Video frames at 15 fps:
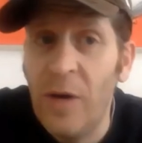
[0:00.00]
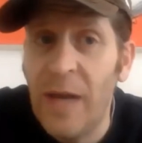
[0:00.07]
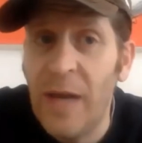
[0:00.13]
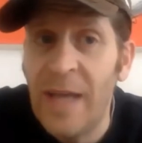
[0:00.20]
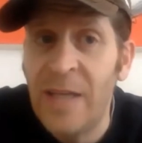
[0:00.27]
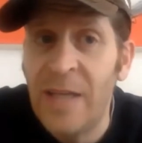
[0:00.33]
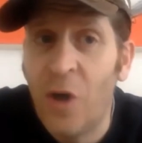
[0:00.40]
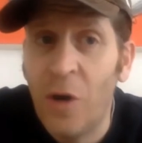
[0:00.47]

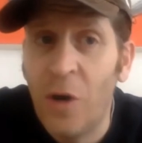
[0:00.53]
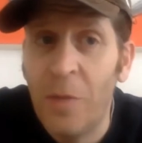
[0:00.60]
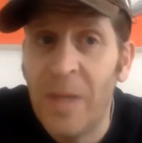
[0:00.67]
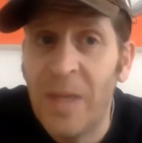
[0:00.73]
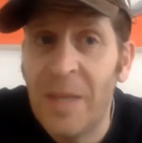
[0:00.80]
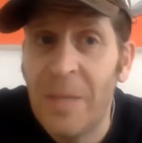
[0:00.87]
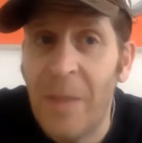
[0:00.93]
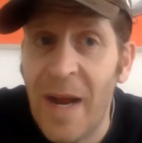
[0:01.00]
later on,
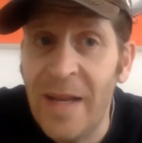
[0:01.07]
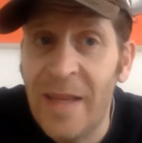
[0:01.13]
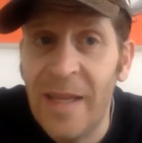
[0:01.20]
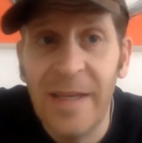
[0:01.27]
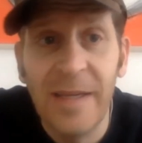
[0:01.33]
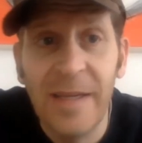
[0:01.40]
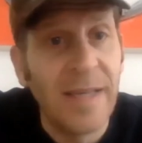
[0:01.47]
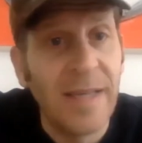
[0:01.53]
but the main
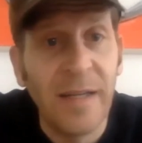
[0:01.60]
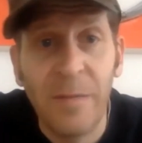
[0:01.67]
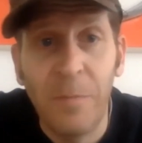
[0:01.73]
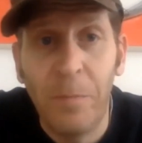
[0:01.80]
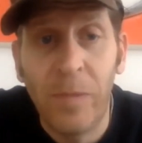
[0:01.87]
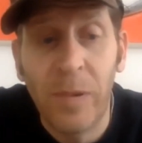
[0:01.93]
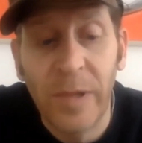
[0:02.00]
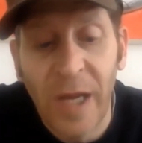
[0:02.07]
thing is that
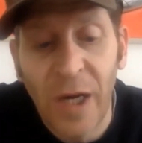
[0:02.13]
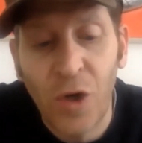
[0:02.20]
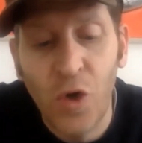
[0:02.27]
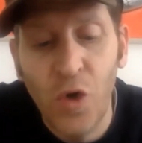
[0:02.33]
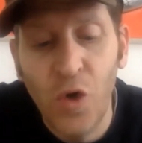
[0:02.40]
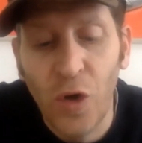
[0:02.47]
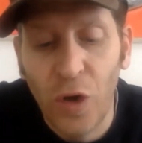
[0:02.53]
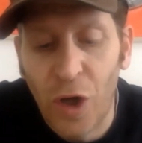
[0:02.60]
that
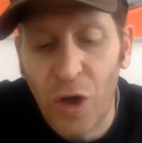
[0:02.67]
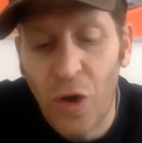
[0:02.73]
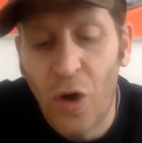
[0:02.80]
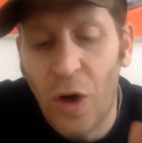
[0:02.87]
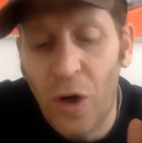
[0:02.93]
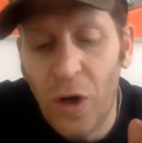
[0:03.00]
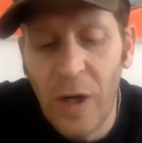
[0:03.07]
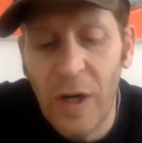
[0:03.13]
Google are,
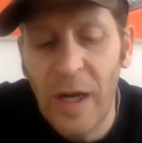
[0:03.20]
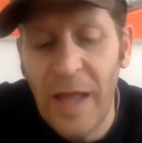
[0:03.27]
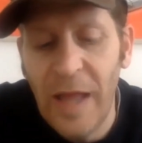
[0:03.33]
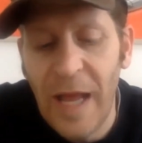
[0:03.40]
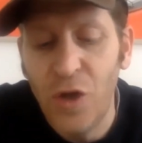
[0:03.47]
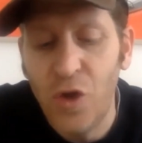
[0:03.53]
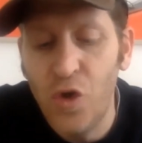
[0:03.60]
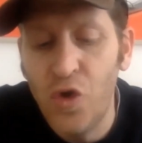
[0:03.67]
are,
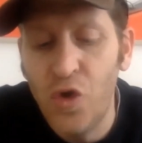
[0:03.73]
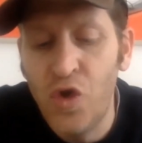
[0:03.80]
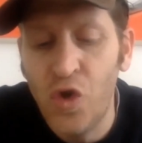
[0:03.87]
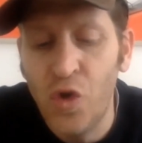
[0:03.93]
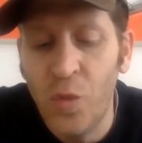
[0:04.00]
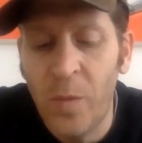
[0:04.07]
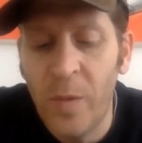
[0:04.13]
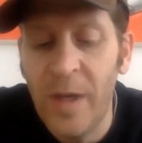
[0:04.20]
and
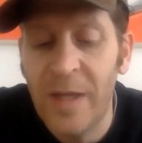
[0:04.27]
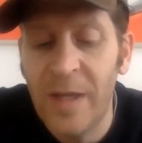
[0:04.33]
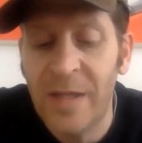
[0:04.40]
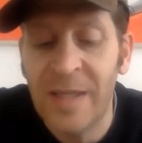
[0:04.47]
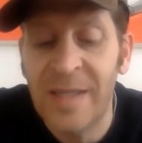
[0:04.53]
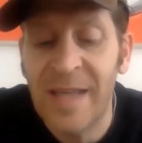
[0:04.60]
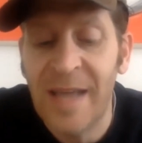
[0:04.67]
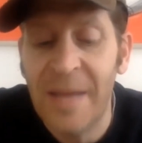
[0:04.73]
YouTube, it's
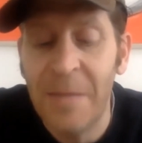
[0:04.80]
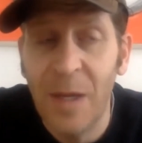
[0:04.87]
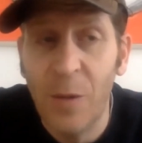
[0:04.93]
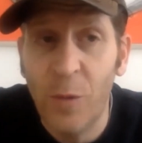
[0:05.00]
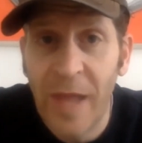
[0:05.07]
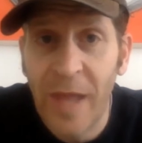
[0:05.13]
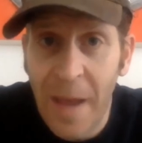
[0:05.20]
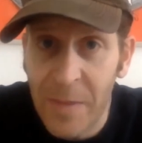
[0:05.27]
the same
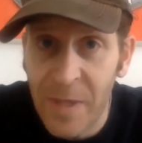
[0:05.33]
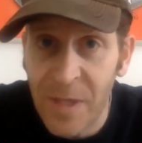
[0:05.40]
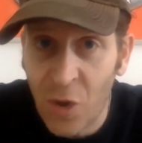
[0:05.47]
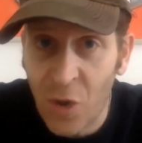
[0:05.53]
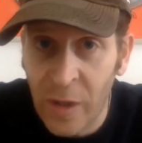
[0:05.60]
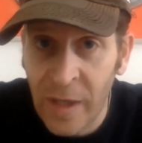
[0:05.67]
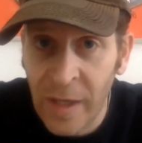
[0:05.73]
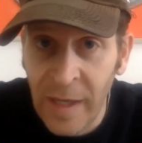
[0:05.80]
thing with
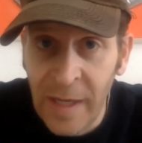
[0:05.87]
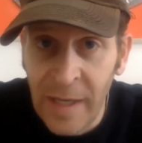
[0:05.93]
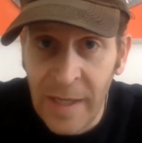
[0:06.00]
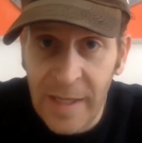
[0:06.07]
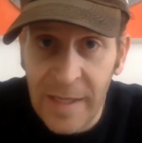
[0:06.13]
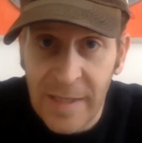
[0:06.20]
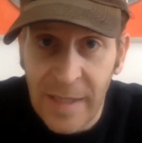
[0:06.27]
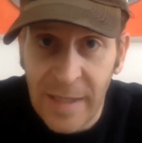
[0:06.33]
Amazon,
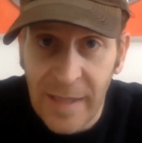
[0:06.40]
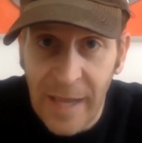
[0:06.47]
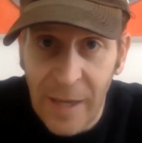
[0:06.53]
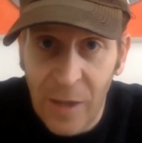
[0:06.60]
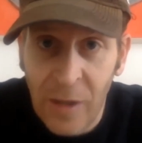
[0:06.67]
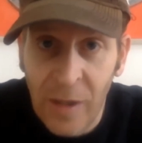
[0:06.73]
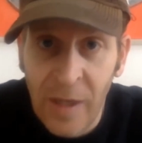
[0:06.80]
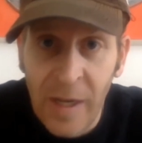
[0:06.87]
is that they
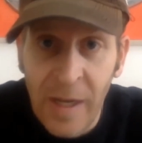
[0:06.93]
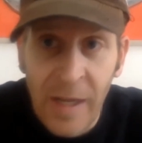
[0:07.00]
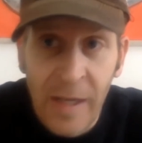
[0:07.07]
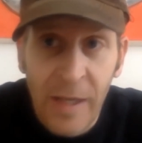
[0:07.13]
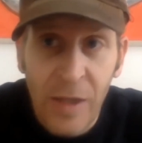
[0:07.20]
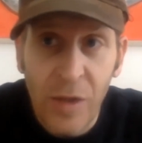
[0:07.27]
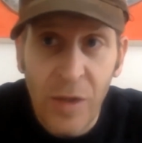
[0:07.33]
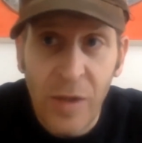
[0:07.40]
are
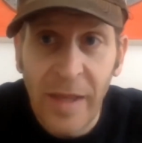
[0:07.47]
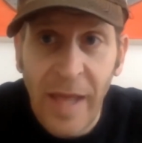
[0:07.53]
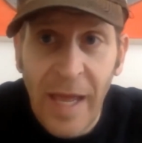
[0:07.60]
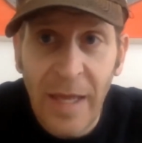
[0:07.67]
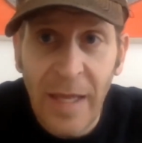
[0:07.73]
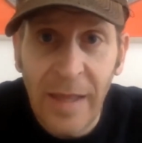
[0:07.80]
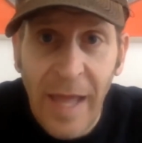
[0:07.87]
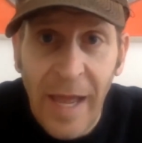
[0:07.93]

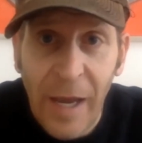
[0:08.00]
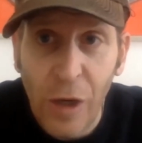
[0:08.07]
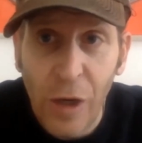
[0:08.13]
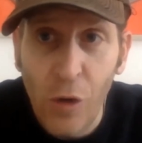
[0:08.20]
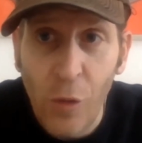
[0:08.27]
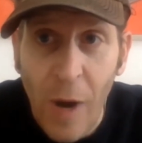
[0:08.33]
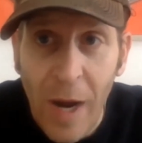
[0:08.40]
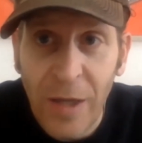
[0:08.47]
that they're going
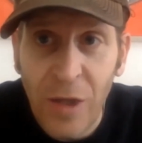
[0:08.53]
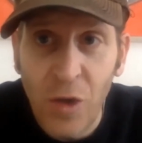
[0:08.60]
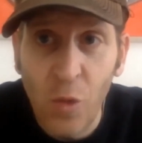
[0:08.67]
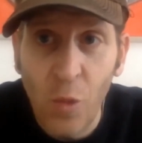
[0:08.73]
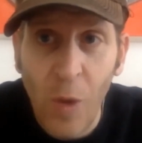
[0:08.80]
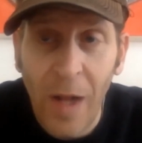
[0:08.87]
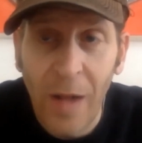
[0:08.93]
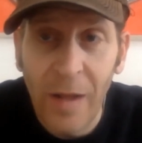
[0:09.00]
to rank you
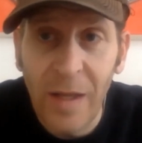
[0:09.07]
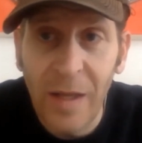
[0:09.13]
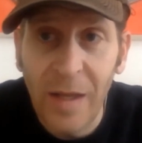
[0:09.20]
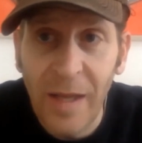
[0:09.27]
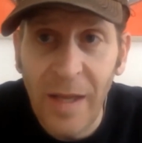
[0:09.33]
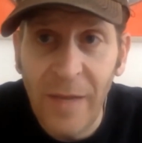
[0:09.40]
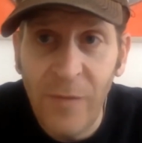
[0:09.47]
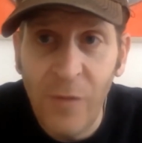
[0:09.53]
well
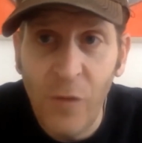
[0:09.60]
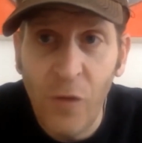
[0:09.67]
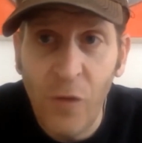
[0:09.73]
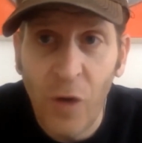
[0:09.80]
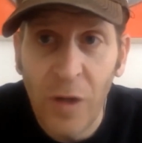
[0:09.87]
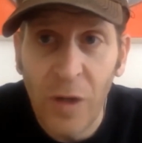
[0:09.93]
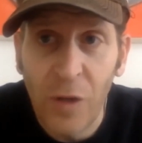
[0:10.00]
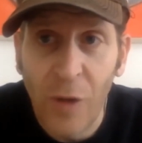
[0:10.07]
if you've
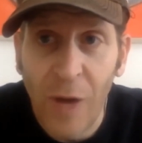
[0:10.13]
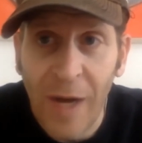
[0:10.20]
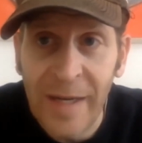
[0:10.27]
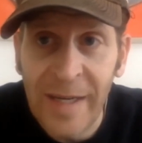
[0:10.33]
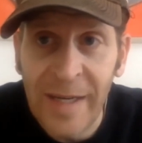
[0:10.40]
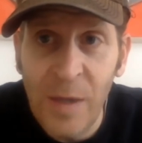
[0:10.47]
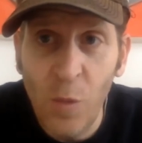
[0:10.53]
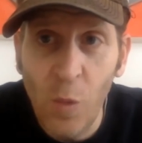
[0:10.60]
got the right
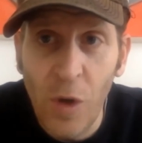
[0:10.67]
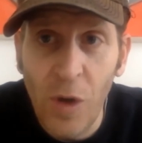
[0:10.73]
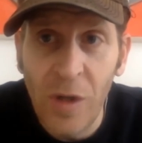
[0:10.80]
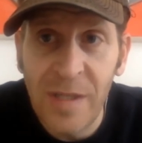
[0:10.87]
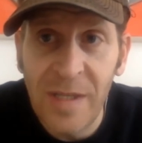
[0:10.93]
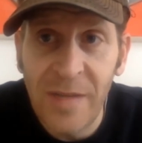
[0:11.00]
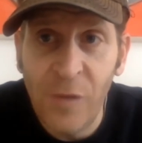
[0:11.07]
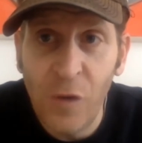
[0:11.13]

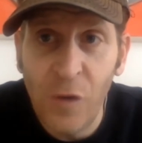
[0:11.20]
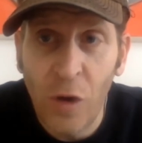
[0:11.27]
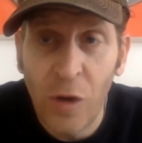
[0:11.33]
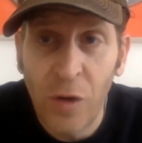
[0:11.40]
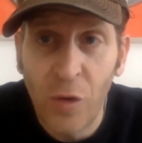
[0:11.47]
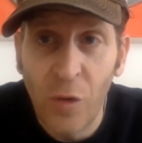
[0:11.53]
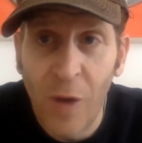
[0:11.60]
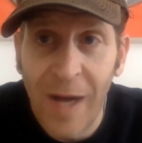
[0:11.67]
keywords, if you've
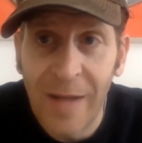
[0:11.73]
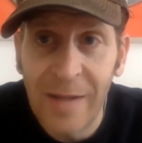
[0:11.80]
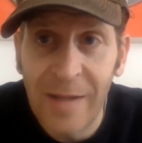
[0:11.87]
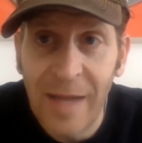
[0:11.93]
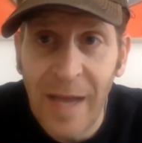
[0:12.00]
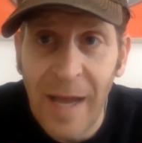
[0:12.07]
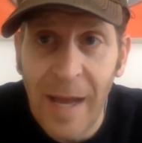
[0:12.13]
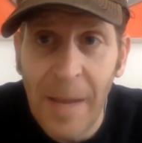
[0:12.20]
got the right
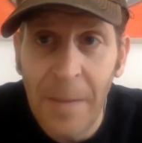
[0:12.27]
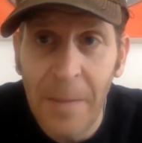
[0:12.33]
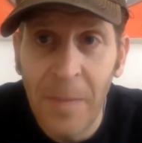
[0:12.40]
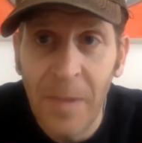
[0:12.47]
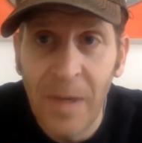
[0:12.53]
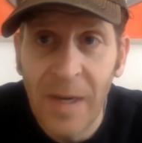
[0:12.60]
um,